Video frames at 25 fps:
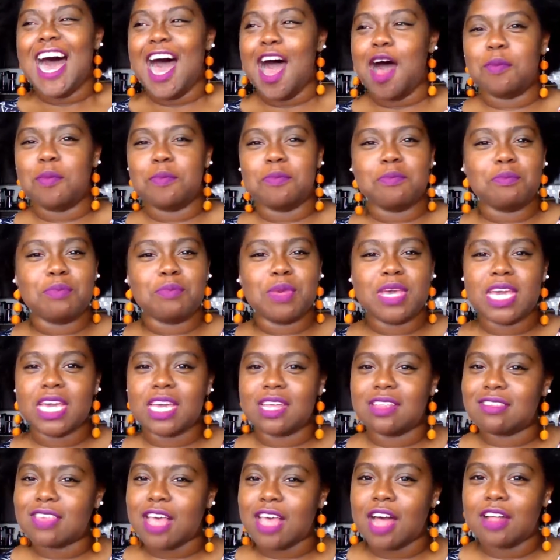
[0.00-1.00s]
Being in
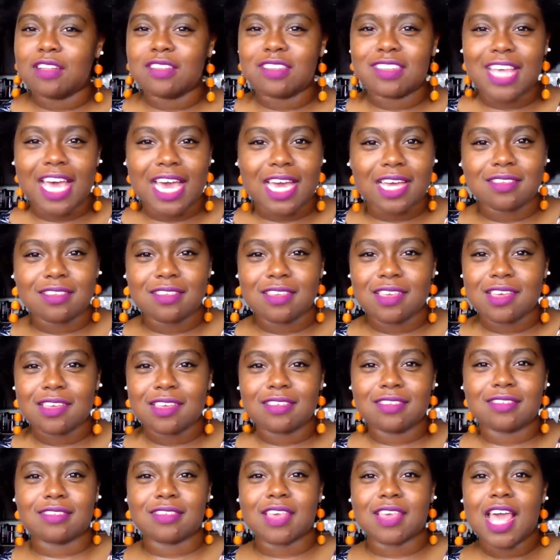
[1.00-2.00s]
South
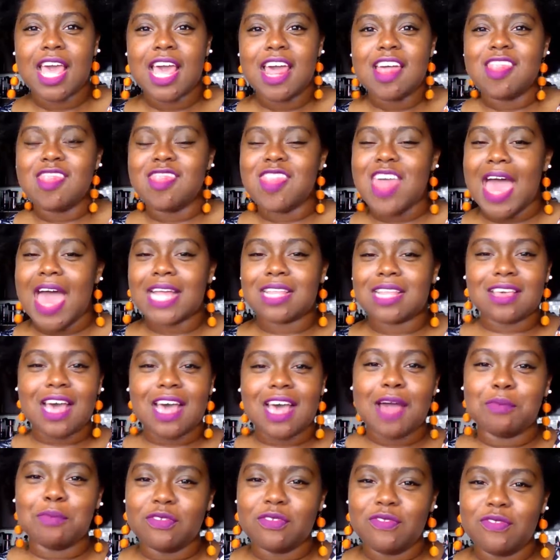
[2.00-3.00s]
Texas, that time
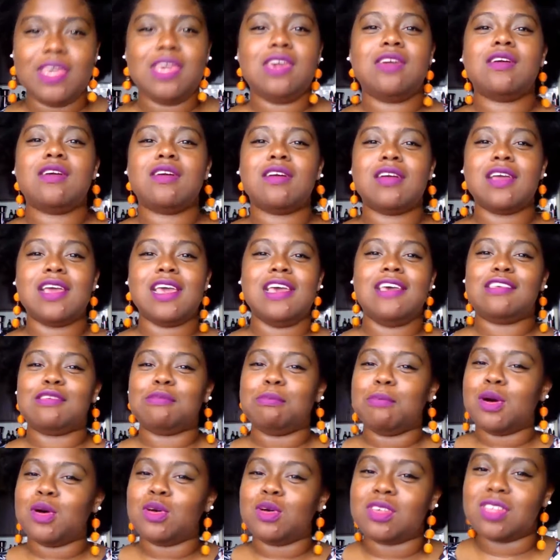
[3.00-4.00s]
of year is
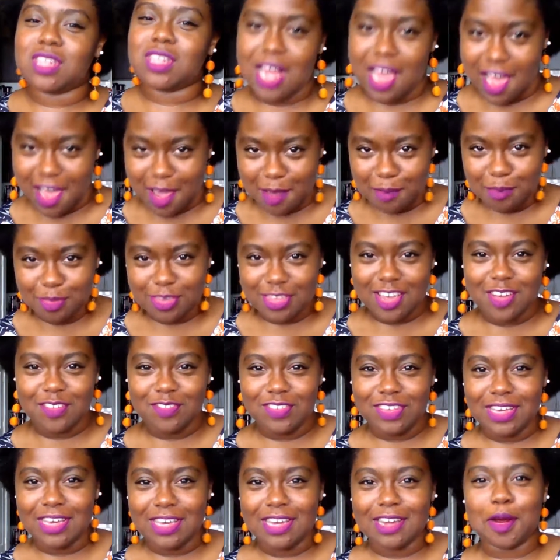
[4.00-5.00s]
most times of
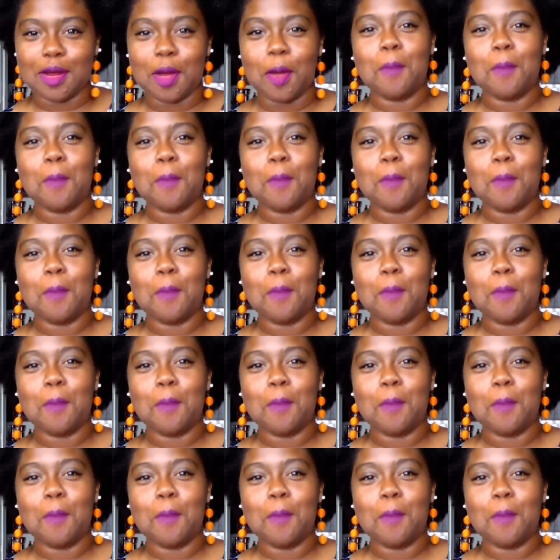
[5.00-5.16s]
year,